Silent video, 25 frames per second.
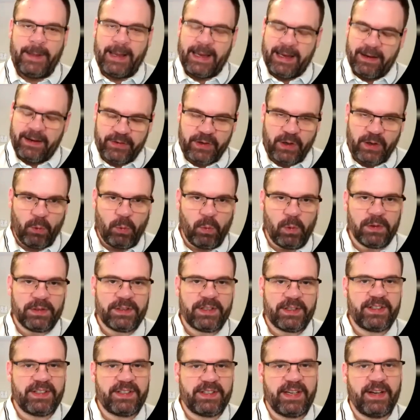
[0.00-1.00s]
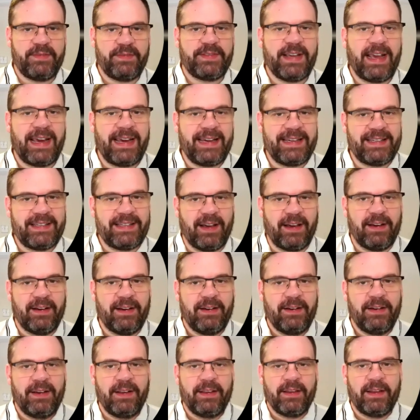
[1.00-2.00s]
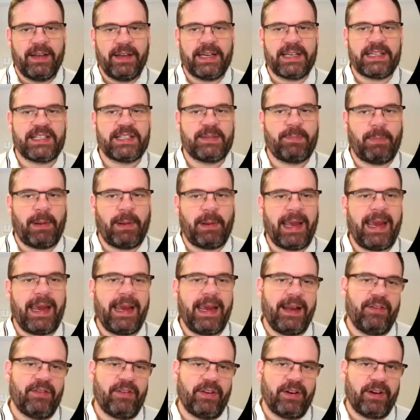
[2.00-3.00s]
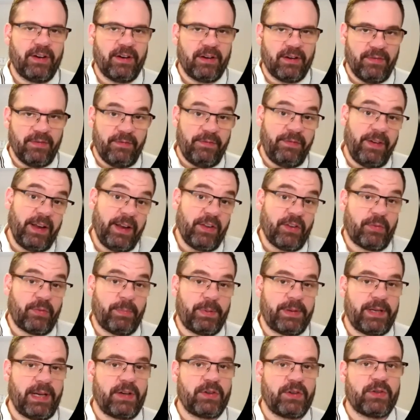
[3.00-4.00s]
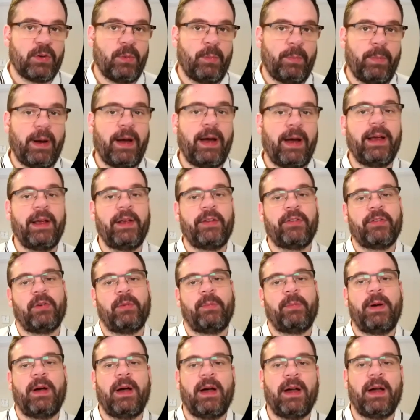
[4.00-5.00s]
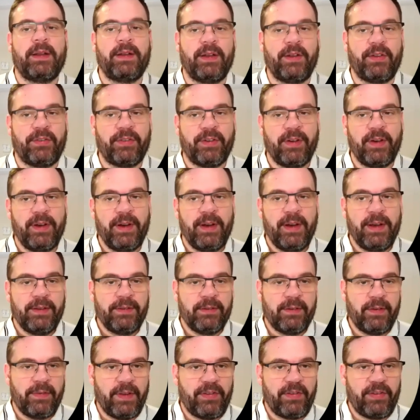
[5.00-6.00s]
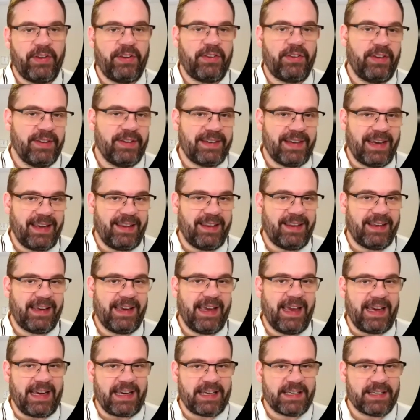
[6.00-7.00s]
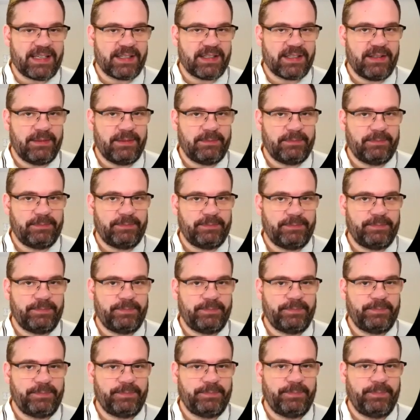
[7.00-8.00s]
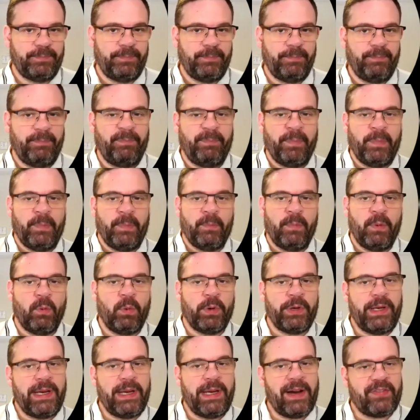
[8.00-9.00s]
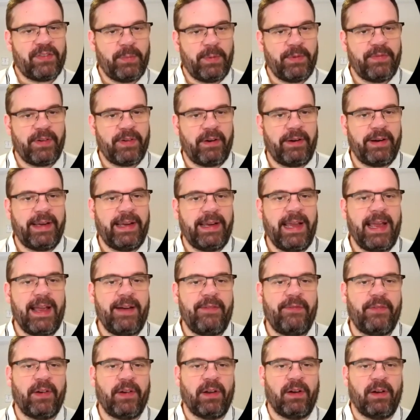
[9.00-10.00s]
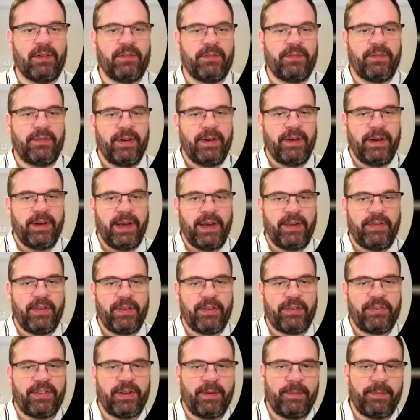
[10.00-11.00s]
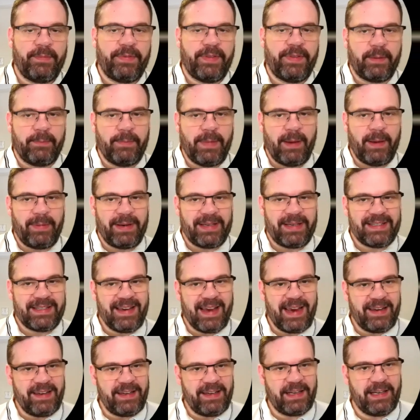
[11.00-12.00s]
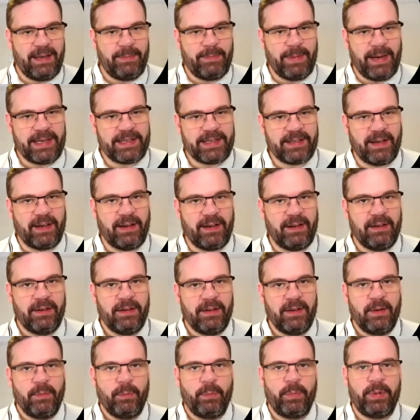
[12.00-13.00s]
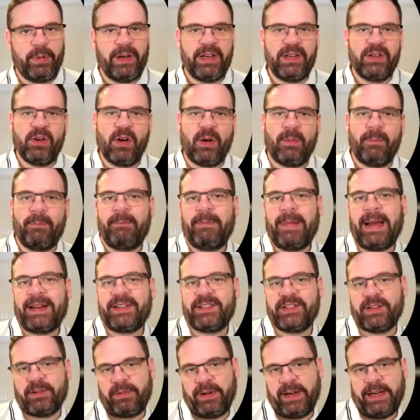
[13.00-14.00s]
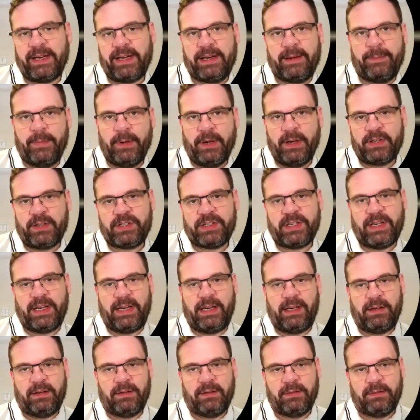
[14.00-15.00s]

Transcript: Have quantitative data that explains and can convince potential buyers or partners that this is indeed the case. But what you have to be very careful of is that something may be technically better, but it not mattering commercially.